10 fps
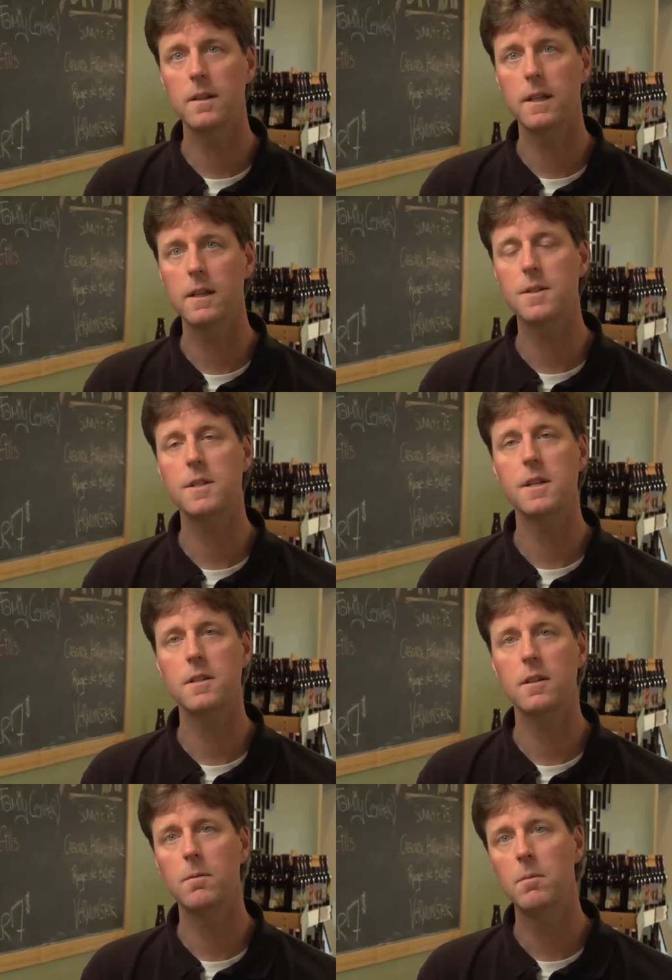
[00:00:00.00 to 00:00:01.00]
the legal
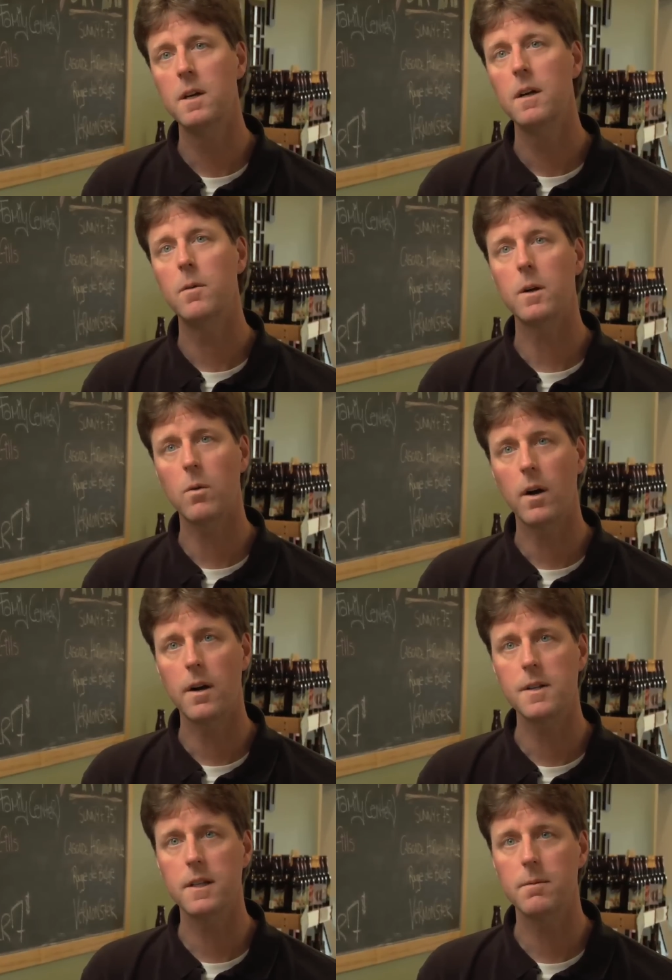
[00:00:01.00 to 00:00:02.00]
system
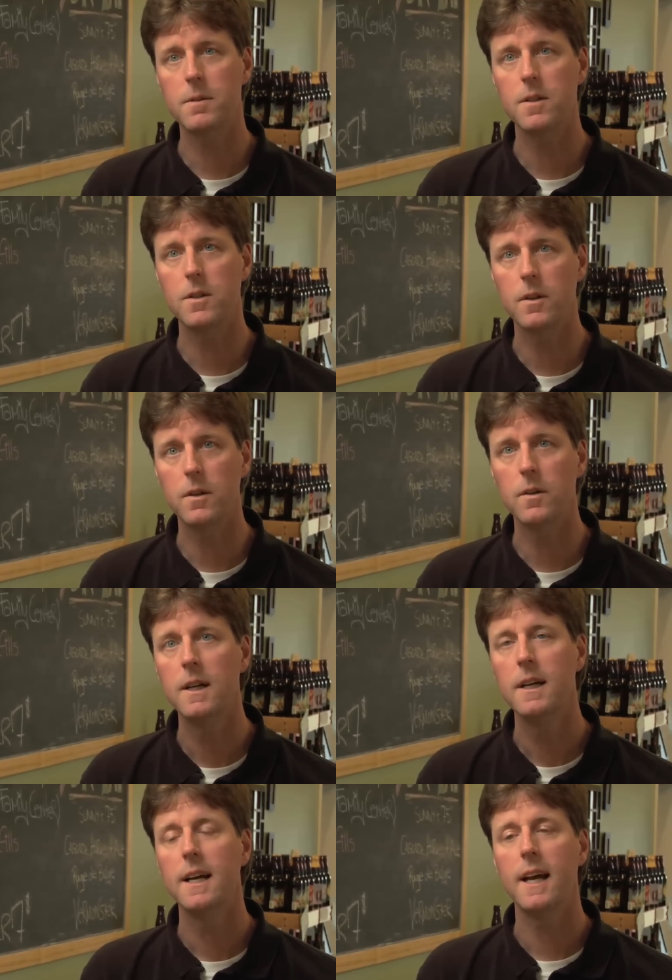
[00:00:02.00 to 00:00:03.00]
requires them to do,
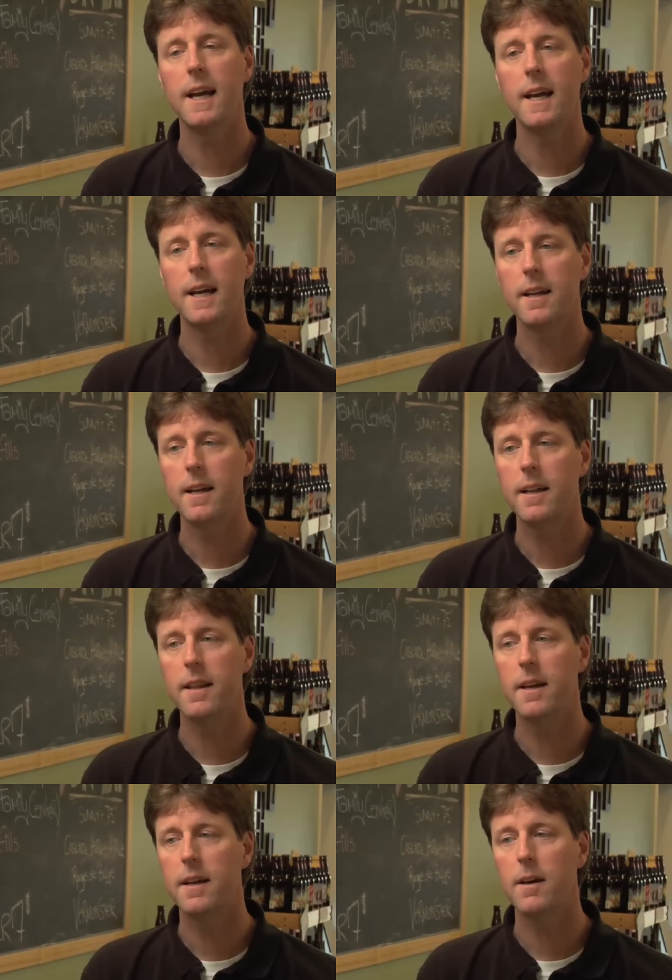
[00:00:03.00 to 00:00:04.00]
and
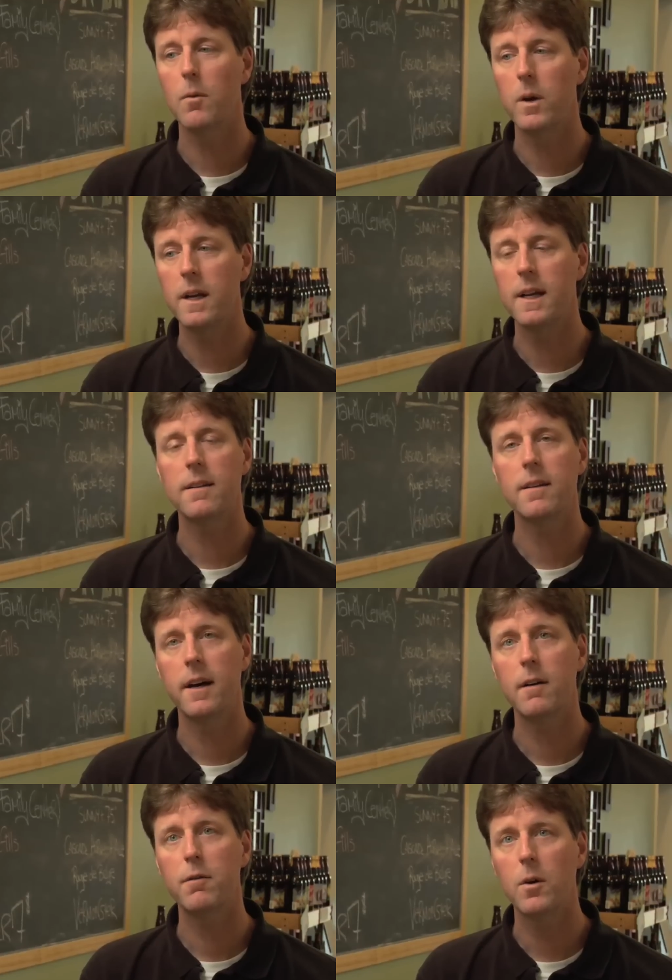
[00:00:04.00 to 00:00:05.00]
that we need to
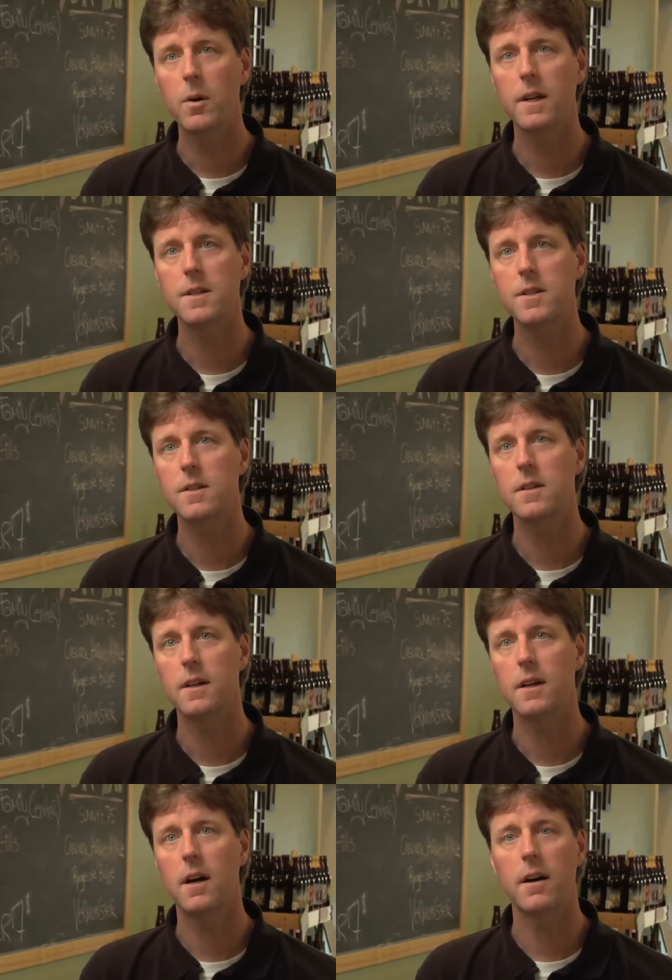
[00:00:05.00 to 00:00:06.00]
now focus
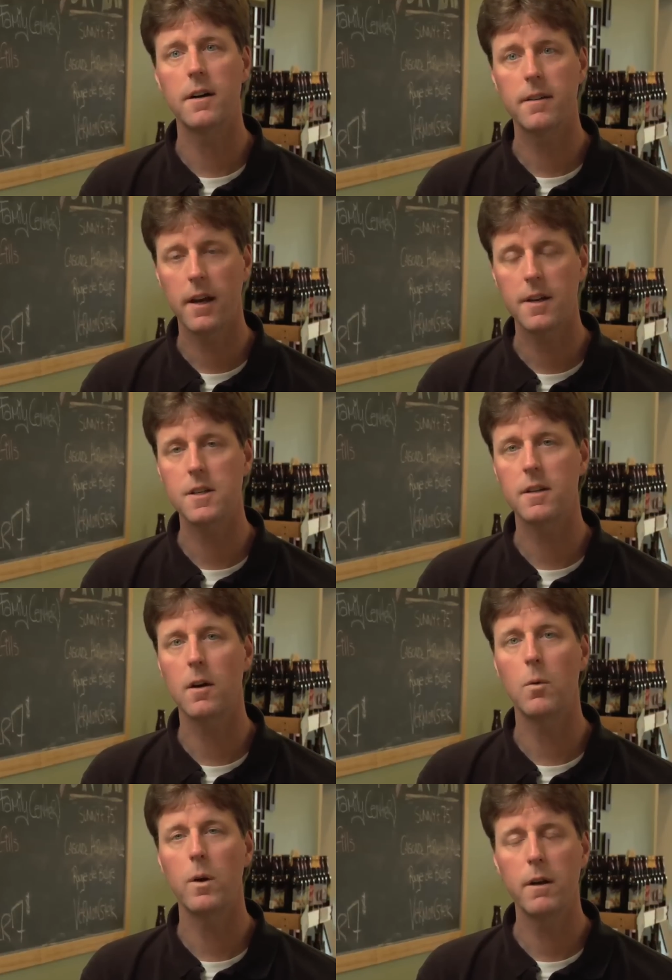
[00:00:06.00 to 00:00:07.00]
our attention
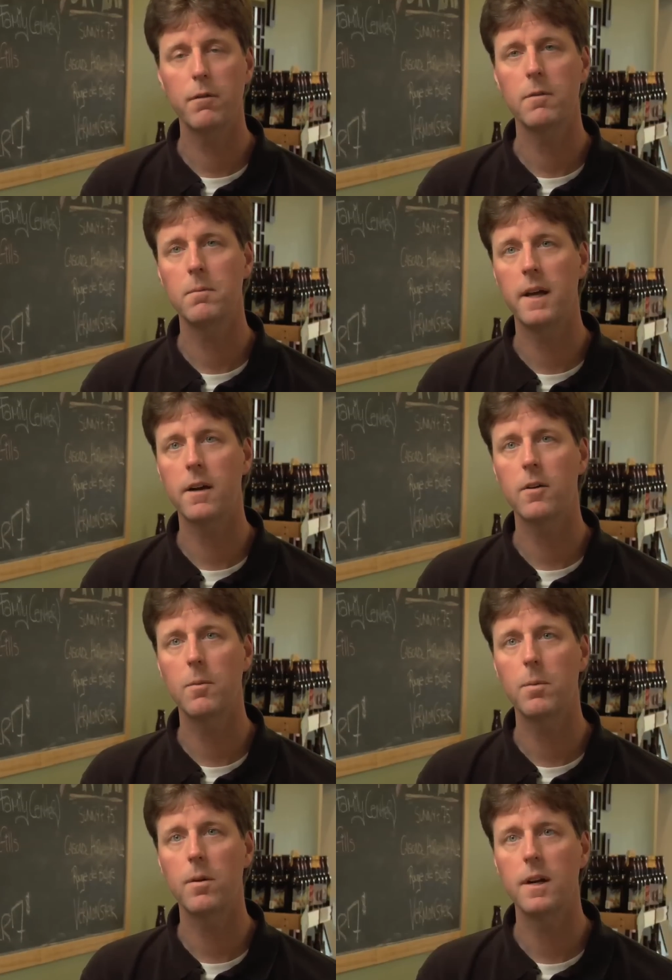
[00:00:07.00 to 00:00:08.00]
away from that
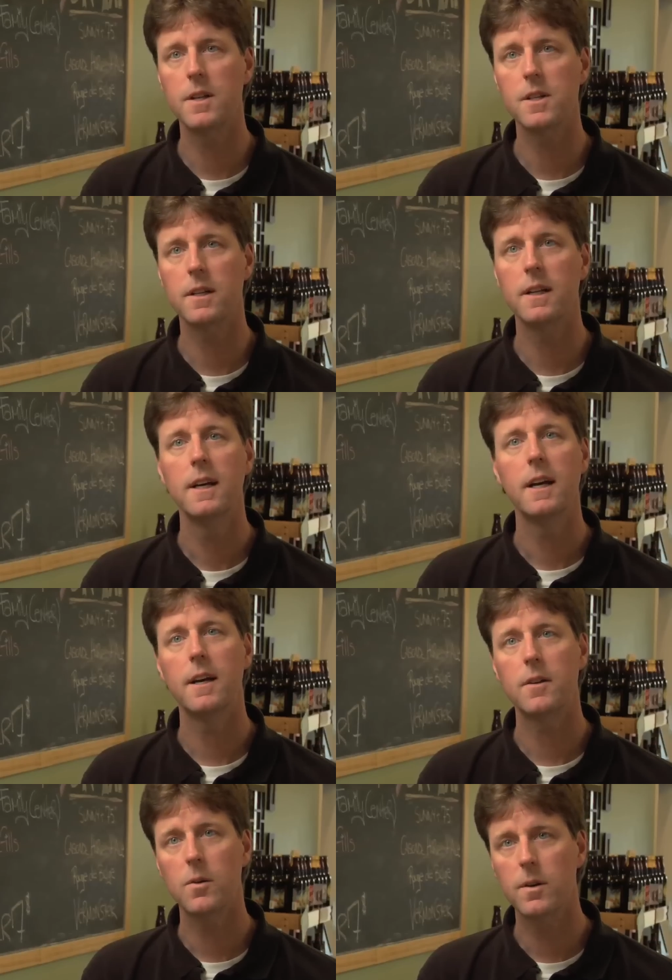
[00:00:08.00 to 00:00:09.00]
corporation
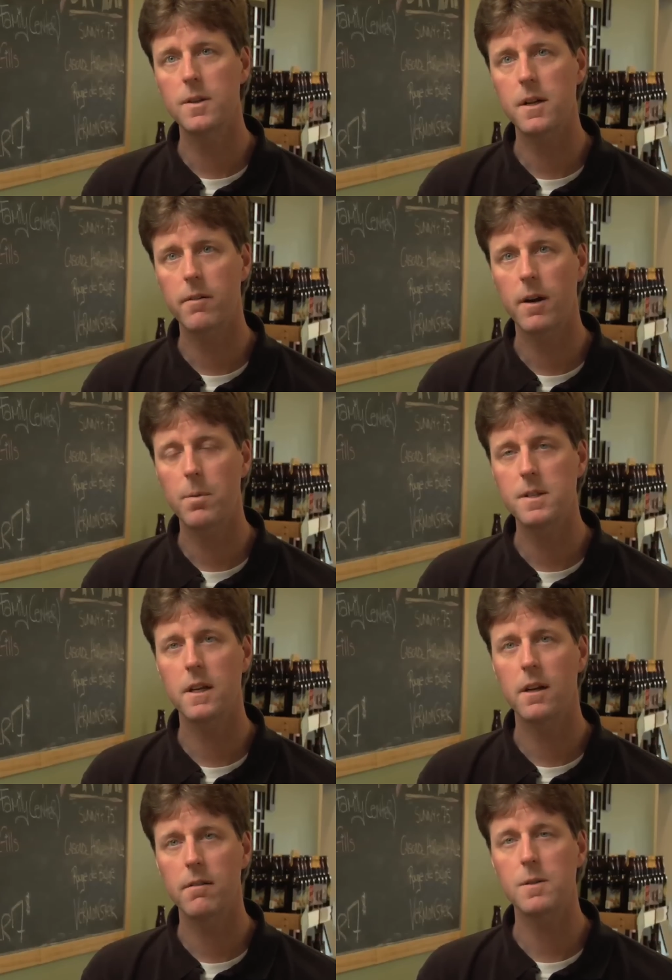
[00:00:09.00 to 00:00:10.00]
and towards our
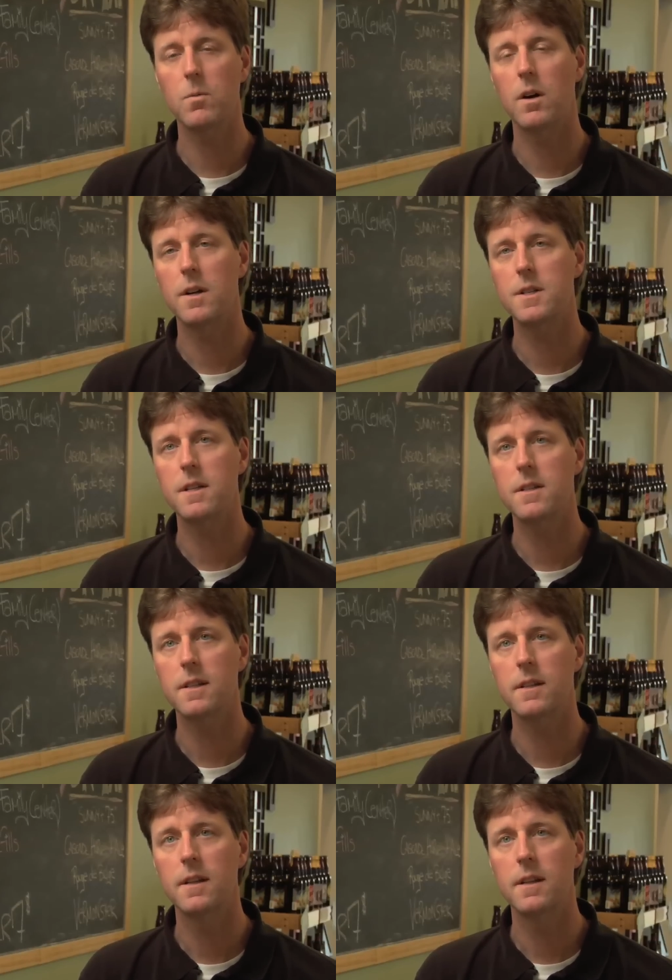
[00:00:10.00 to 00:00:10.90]
representatives in Washington.